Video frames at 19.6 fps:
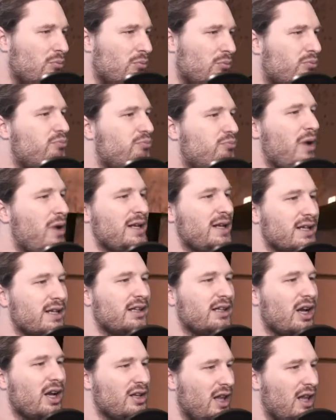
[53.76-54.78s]
basically
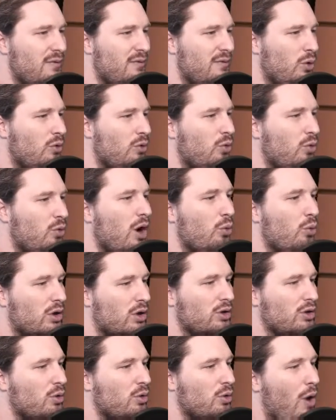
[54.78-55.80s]
on the level of what we're
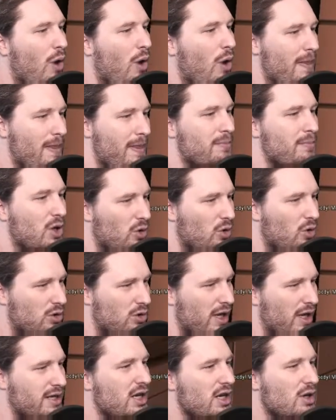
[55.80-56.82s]
going to want them to look
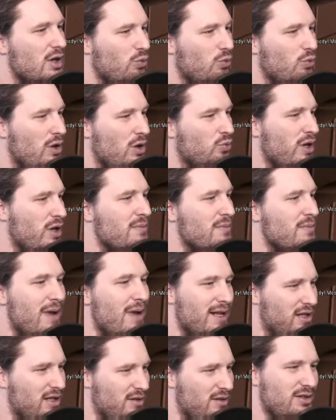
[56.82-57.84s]
like when we
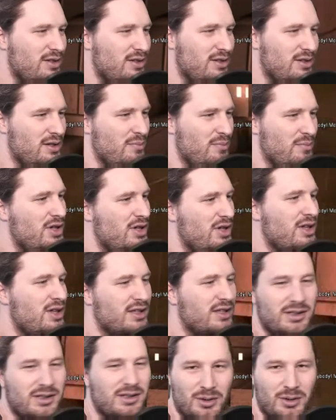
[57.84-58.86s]
make
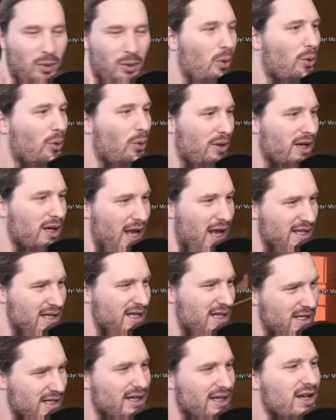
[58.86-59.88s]
this whole thing as
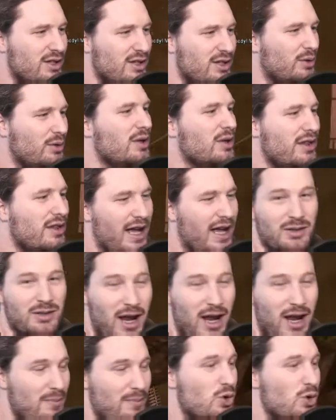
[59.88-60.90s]
is. So that's what
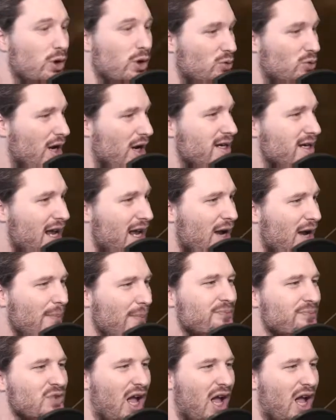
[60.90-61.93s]
I am doing right now.
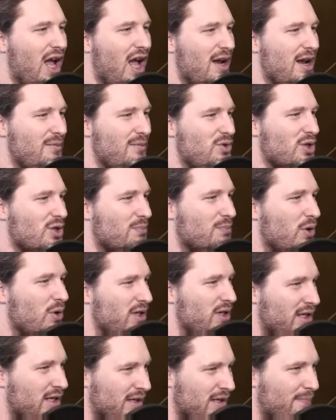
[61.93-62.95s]
I am just
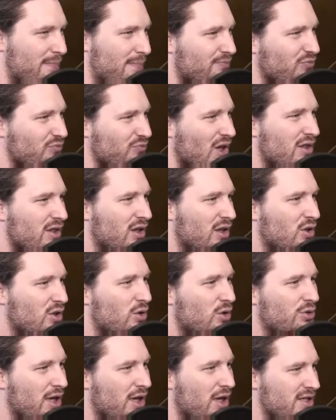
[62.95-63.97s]
putting the little
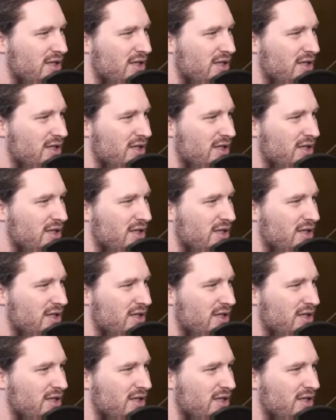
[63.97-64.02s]
touches,